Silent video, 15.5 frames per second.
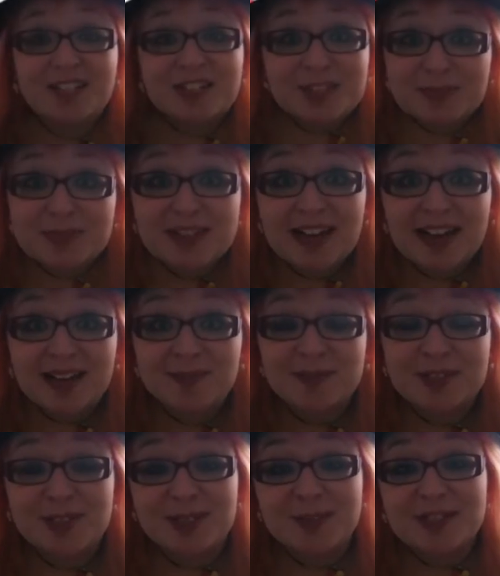
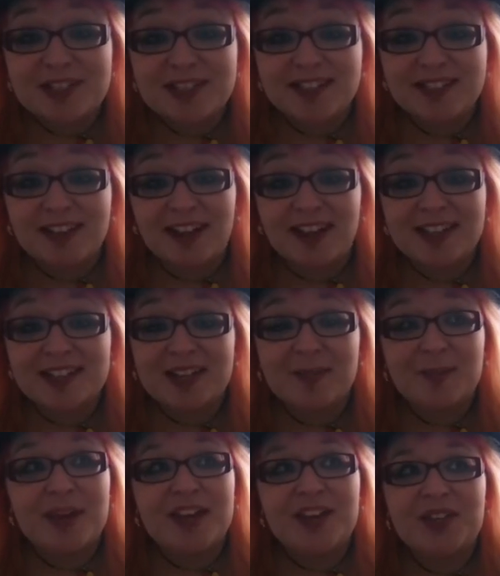Sometimes showing your scars
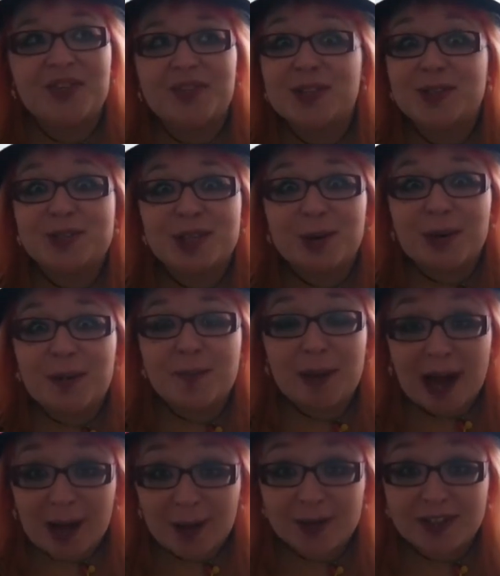can make you feel so
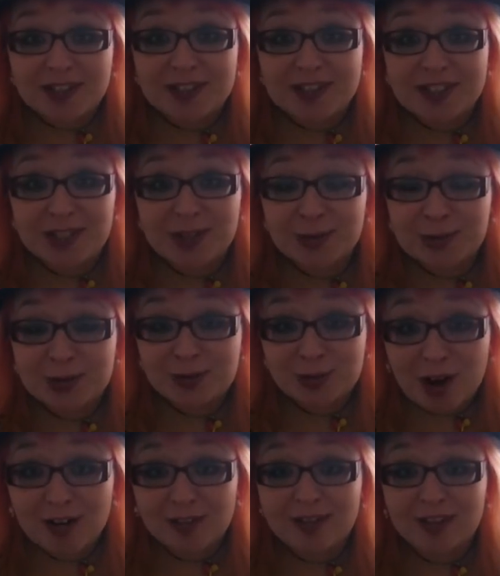empowered and so
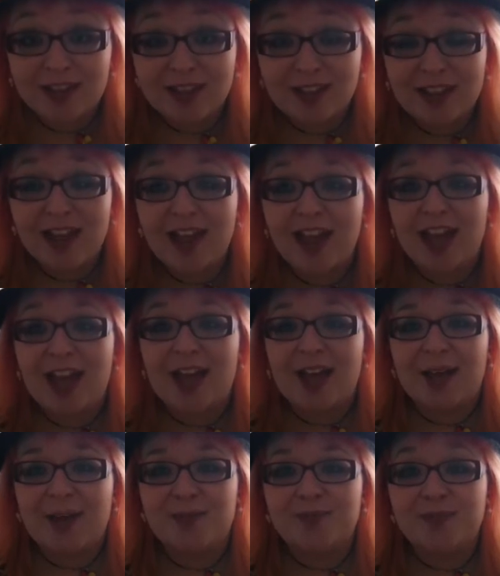strong.
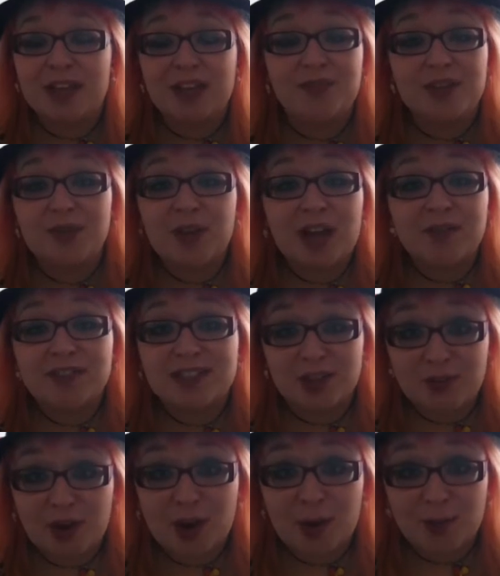Even if you haven't
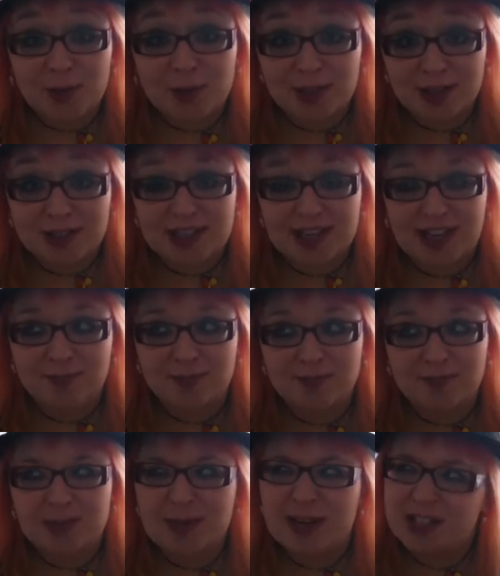self-harmed for a long
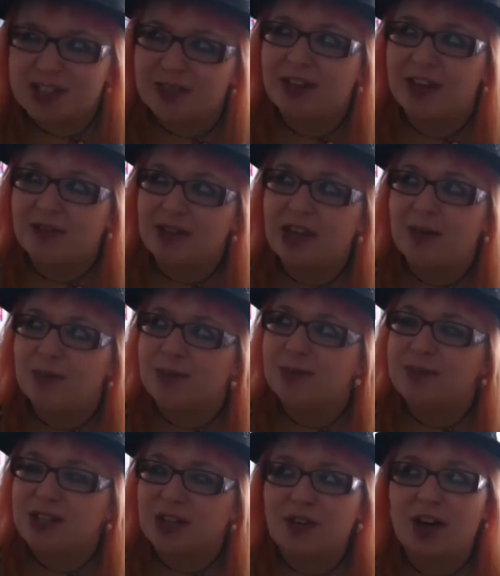time, especially if you haven't
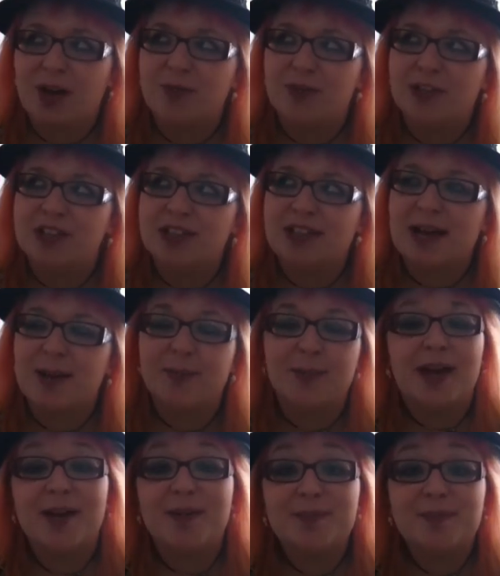self-harmed for a long
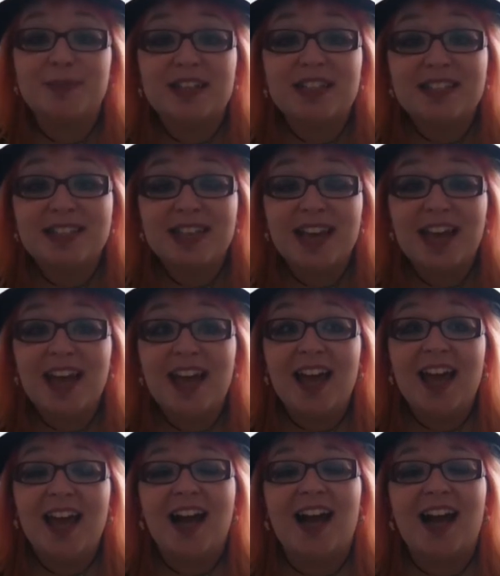time, because,
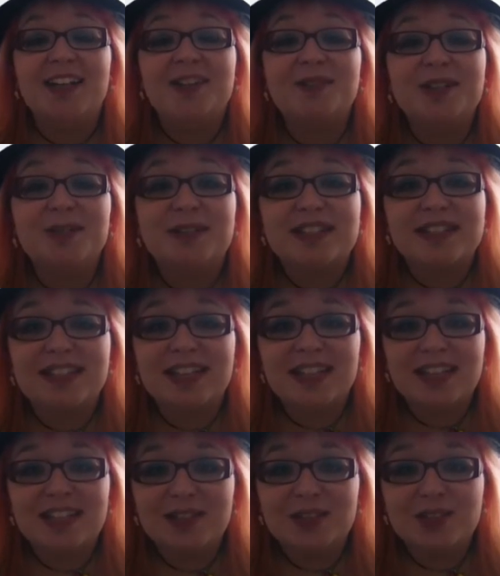I don't know, it's
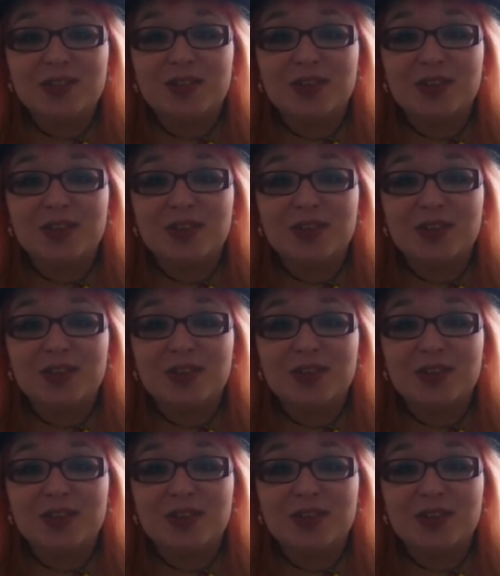like